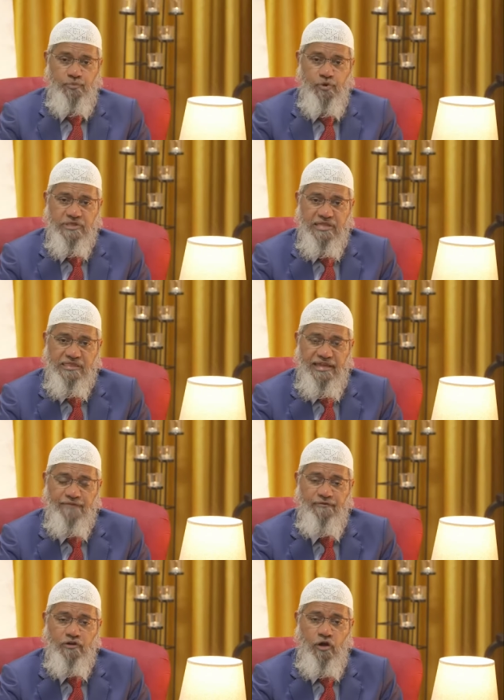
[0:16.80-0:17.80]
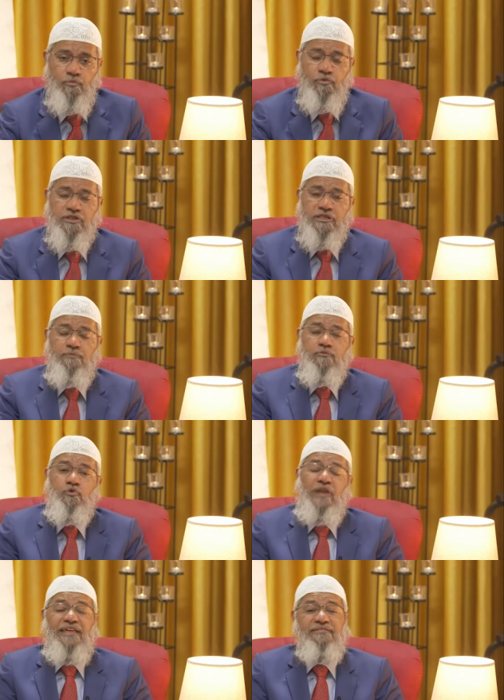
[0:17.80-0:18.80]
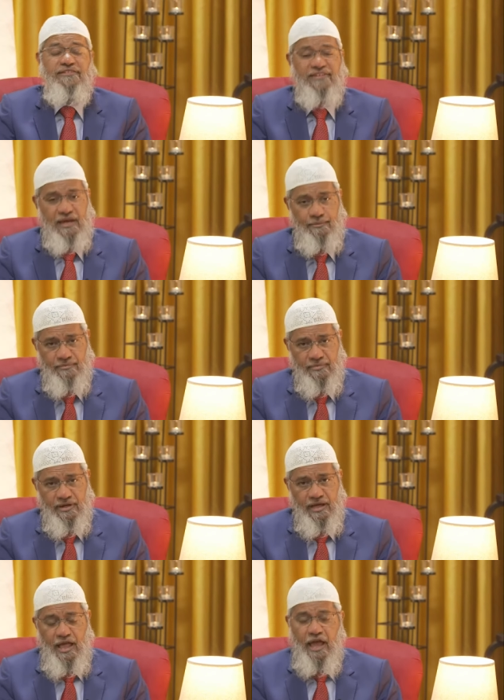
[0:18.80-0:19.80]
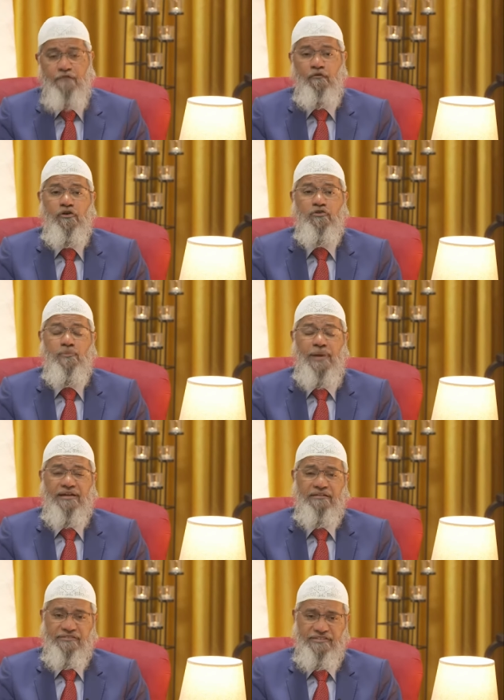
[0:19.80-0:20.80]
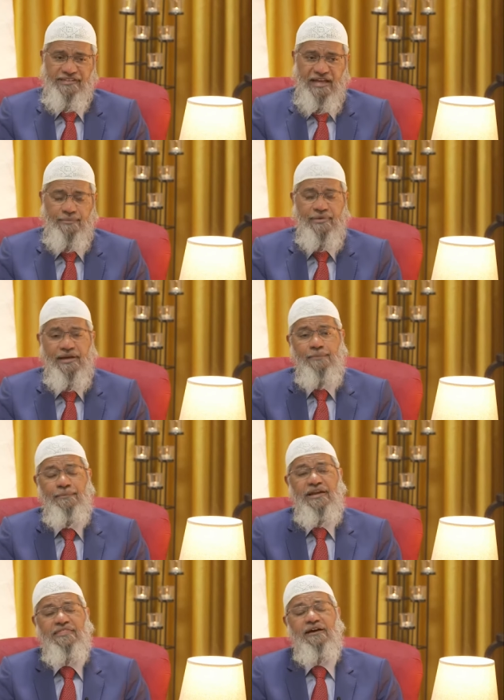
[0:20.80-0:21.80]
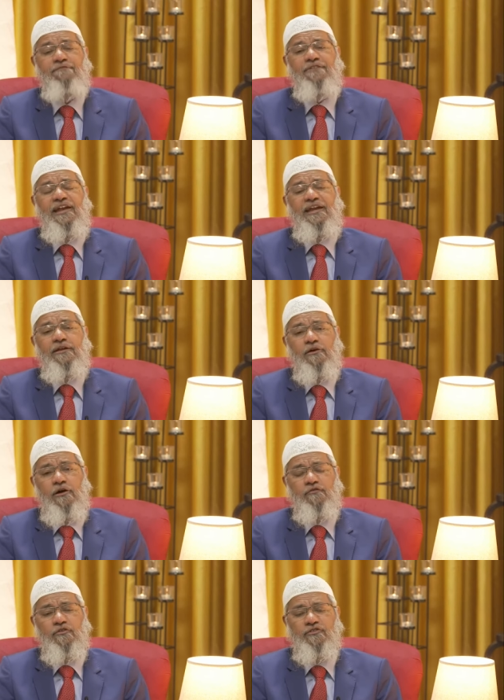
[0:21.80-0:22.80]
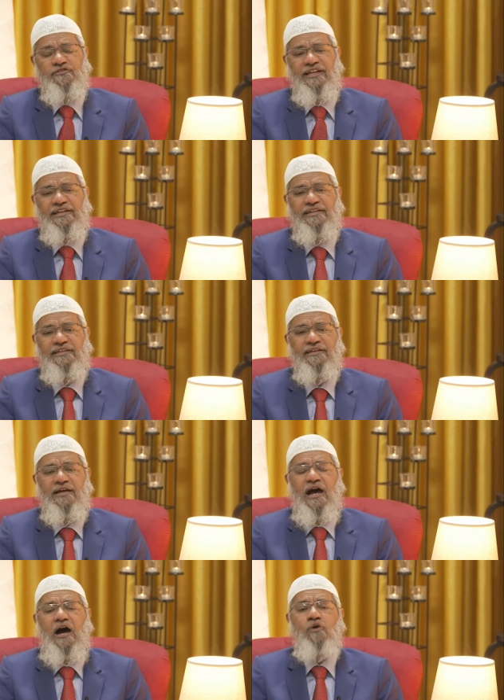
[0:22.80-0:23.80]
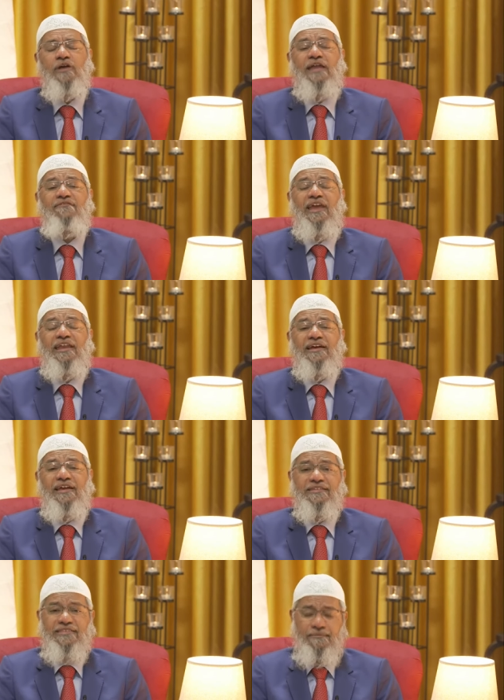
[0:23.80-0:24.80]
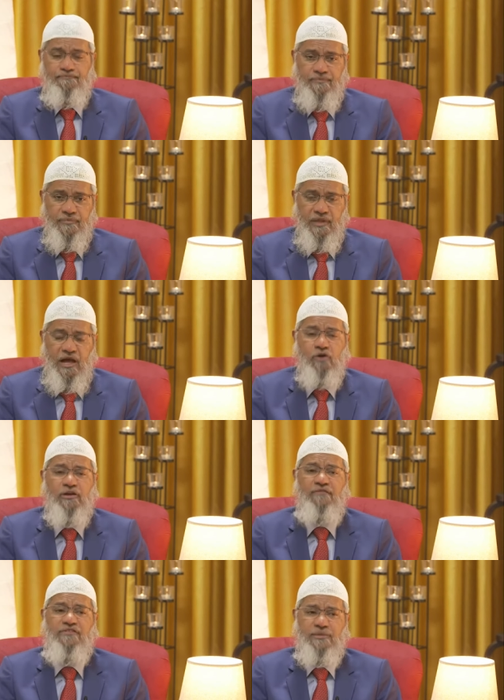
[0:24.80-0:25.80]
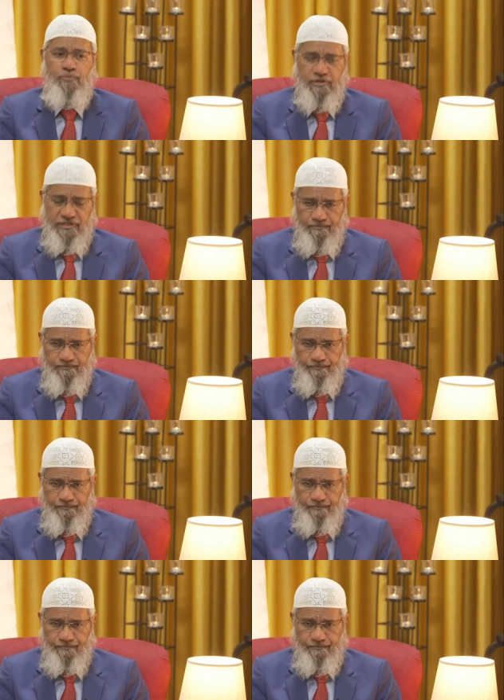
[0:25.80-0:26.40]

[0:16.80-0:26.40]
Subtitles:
posed is that if a non-Muslim who likes Islam and wants to practice Islam but is afraid of the society, how can we encourage them? How can we support them?